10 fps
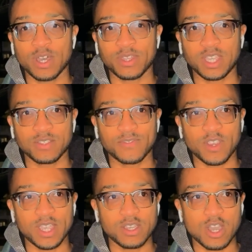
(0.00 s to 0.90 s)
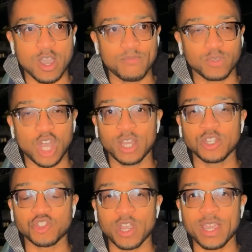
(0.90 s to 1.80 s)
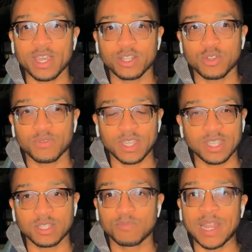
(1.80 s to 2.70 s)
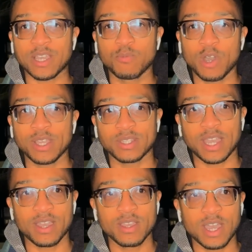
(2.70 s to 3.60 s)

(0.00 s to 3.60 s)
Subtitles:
I think it's very cut and dry, and I don't think it's as black and white as that.